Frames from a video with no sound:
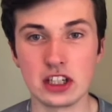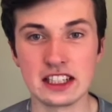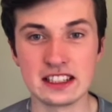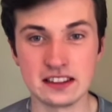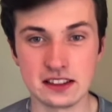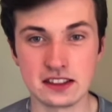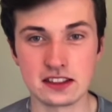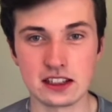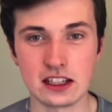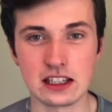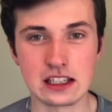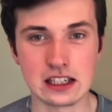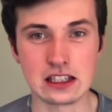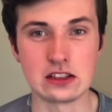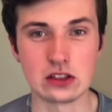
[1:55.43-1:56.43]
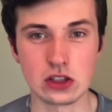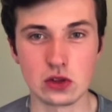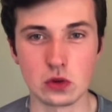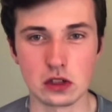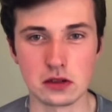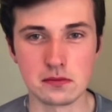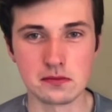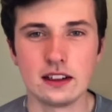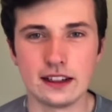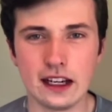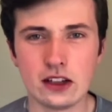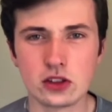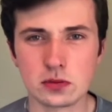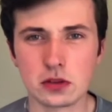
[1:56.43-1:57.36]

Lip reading: insight into him. Now's